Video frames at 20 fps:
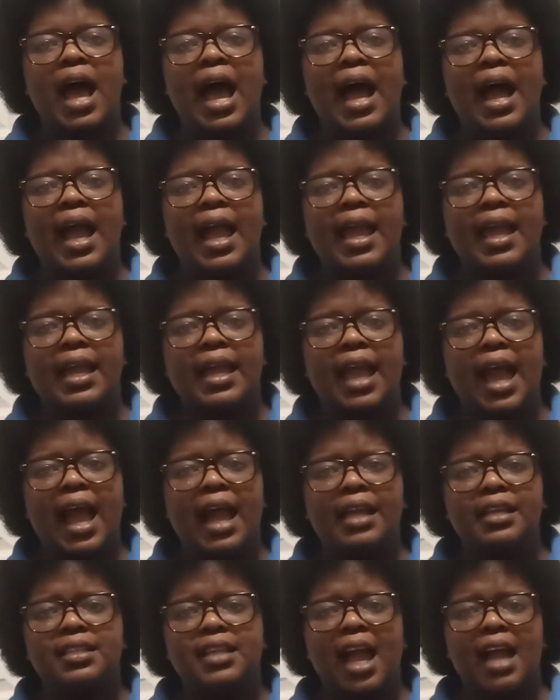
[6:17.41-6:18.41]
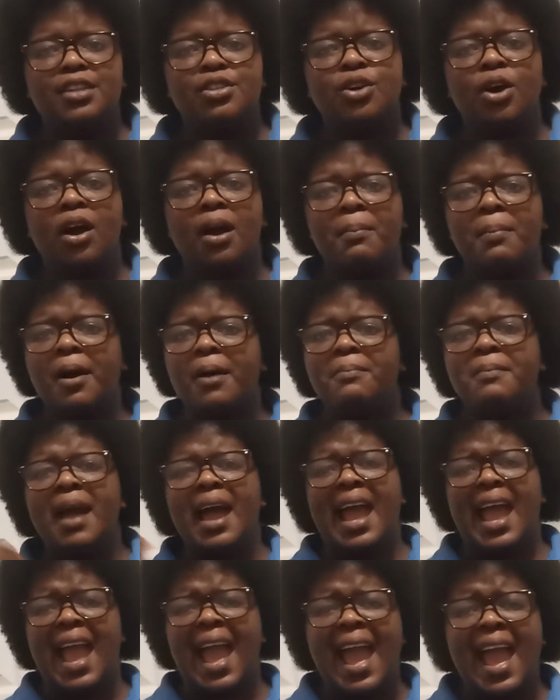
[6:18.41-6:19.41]
I talk about
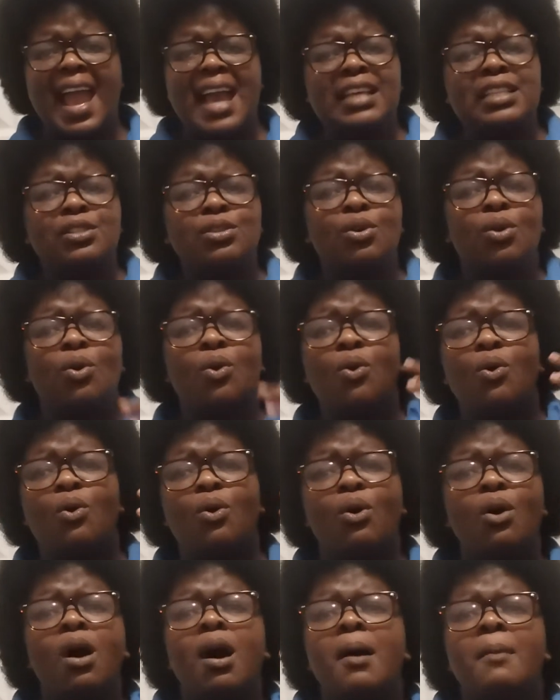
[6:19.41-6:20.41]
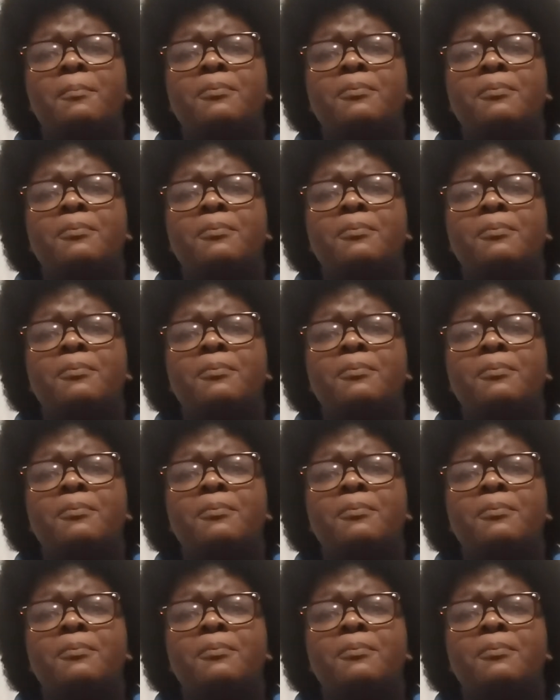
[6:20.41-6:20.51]
my ex or